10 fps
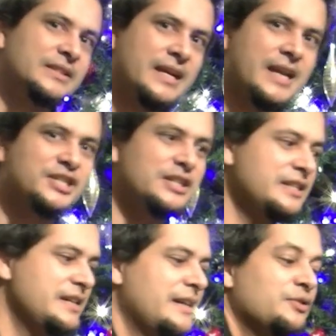
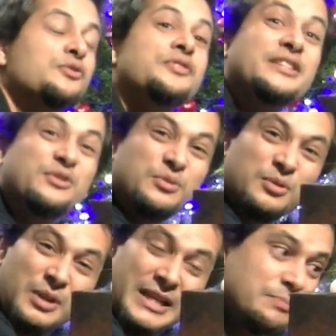Actually, I don't need to
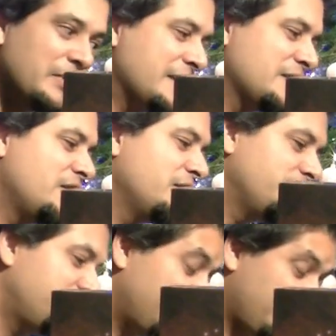explain a lot
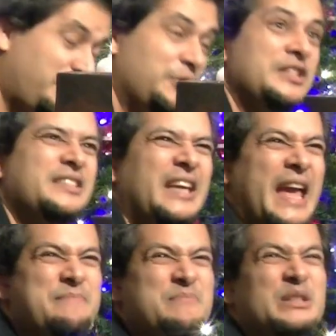for this
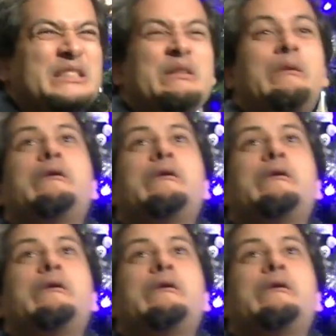game, but it's